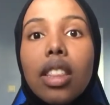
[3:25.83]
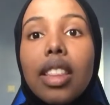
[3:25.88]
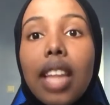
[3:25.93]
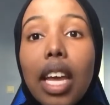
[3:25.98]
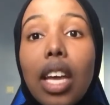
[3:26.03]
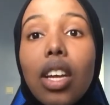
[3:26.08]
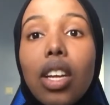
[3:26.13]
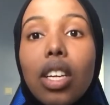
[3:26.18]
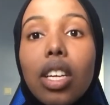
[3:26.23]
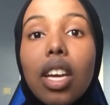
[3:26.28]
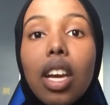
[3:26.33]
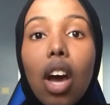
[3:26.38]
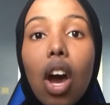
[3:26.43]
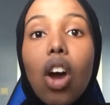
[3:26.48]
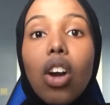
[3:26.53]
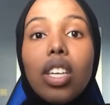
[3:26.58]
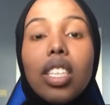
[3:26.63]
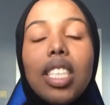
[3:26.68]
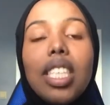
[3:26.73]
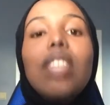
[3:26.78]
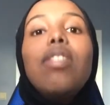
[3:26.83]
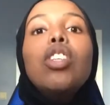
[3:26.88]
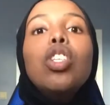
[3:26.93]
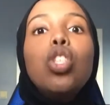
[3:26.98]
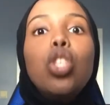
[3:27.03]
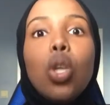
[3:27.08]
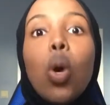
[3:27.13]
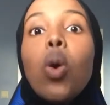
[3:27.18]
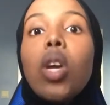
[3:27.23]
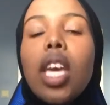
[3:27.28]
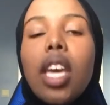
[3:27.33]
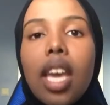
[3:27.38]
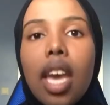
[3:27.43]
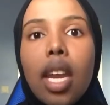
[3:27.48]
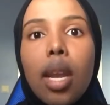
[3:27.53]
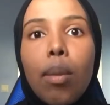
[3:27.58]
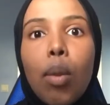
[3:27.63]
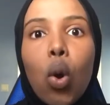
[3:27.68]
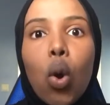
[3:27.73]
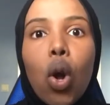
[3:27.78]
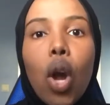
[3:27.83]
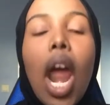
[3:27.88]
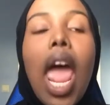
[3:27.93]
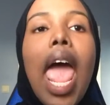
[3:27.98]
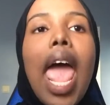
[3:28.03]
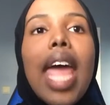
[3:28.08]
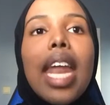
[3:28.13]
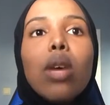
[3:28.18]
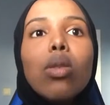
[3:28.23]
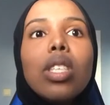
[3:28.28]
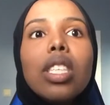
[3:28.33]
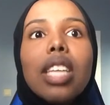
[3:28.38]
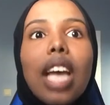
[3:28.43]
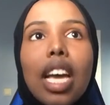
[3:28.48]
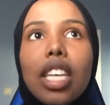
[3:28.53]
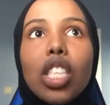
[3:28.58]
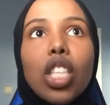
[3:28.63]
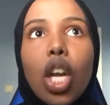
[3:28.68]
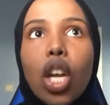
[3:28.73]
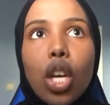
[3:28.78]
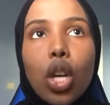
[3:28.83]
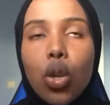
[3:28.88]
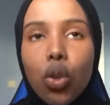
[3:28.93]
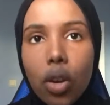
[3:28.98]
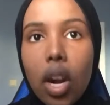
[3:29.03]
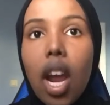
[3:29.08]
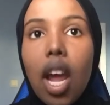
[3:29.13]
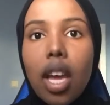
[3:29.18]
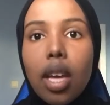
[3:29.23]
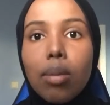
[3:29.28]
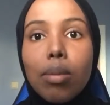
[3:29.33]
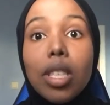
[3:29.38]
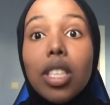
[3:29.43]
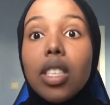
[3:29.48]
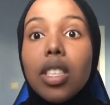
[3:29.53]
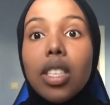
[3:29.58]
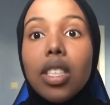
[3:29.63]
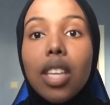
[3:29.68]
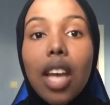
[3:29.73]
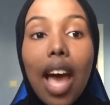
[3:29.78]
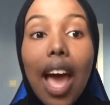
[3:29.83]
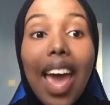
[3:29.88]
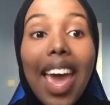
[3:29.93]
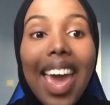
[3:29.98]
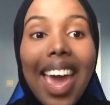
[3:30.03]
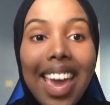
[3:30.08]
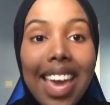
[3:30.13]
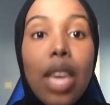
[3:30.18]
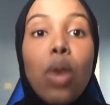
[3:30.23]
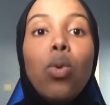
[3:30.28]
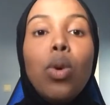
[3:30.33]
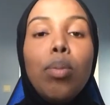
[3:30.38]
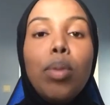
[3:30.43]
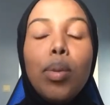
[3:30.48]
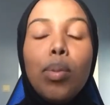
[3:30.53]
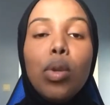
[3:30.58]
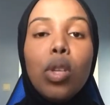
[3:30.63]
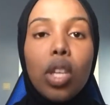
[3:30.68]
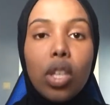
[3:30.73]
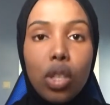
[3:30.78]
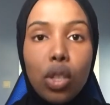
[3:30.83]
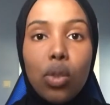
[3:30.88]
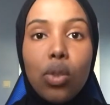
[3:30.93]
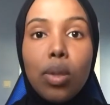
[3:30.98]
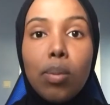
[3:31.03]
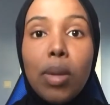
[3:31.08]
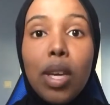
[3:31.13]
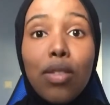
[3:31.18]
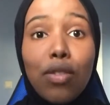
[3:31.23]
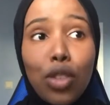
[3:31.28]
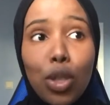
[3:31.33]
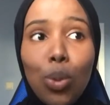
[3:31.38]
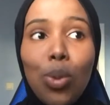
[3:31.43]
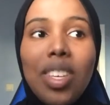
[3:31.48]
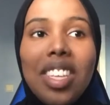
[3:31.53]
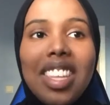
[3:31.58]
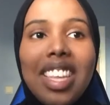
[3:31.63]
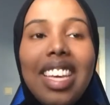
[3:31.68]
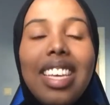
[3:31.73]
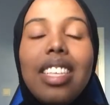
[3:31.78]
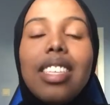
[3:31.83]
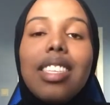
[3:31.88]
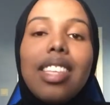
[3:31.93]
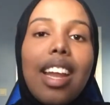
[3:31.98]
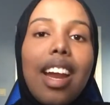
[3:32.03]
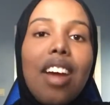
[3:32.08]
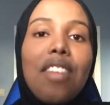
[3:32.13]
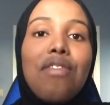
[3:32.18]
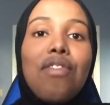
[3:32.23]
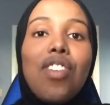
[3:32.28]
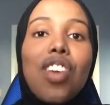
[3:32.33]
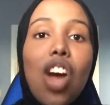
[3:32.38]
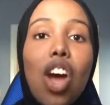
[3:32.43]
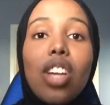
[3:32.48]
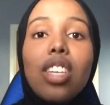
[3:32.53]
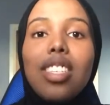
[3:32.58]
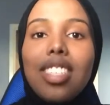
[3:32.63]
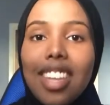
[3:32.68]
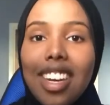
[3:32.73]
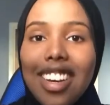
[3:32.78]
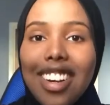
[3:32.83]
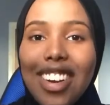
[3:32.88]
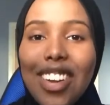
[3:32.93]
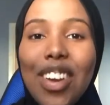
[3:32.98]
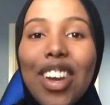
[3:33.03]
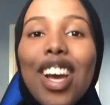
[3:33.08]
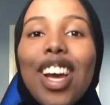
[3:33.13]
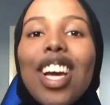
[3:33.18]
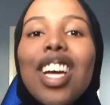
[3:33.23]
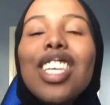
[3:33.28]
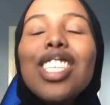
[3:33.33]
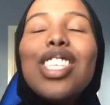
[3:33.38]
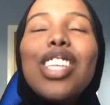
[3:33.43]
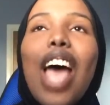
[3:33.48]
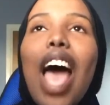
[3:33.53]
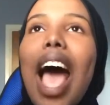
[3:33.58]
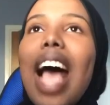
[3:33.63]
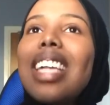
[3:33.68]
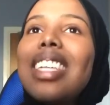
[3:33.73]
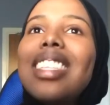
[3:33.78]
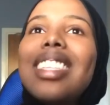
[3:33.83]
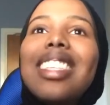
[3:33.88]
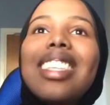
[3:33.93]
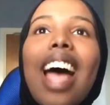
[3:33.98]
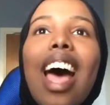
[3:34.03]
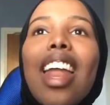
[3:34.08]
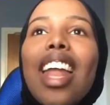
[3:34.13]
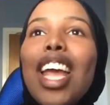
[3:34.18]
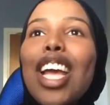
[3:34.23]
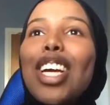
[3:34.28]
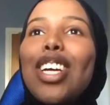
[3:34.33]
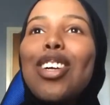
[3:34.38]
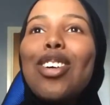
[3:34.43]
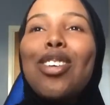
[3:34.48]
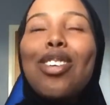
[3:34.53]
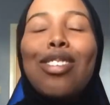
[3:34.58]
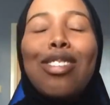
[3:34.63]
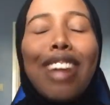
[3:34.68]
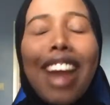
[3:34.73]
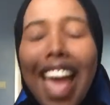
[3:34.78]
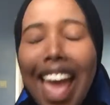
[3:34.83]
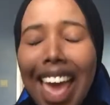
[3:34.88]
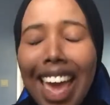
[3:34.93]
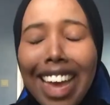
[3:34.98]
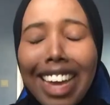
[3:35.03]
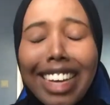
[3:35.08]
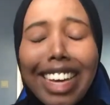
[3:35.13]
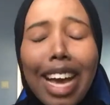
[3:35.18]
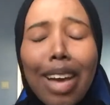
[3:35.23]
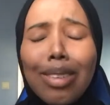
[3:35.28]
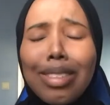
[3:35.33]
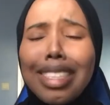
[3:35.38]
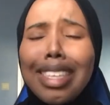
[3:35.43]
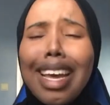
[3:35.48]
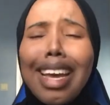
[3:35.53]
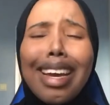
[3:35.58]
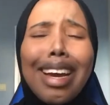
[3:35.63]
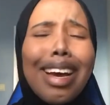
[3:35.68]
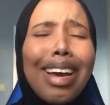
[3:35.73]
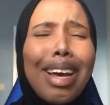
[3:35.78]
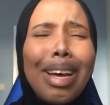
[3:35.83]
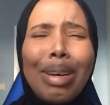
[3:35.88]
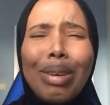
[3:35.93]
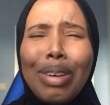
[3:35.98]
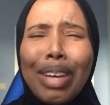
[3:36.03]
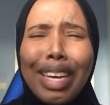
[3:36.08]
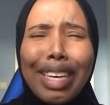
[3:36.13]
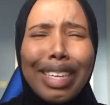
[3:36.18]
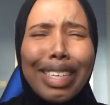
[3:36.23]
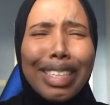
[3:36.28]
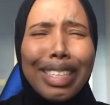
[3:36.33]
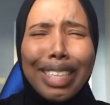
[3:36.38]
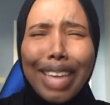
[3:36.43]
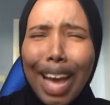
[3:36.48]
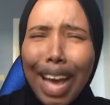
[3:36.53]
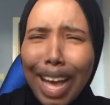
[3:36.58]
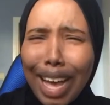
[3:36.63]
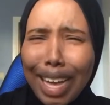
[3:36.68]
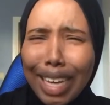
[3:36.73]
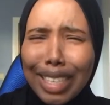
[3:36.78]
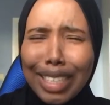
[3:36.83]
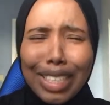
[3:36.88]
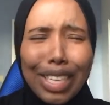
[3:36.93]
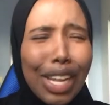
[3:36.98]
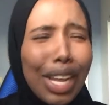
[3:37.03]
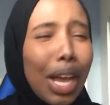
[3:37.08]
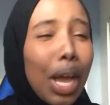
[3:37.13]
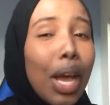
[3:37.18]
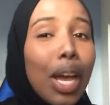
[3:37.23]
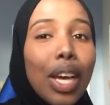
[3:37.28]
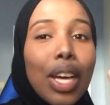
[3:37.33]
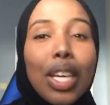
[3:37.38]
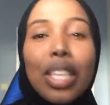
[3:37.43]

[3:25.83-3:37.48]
they aren't even joking anymore. And I started crying because I hate when people accuse me of doing things that I've not done. So I started crying. I was like, oh my gosh. Like,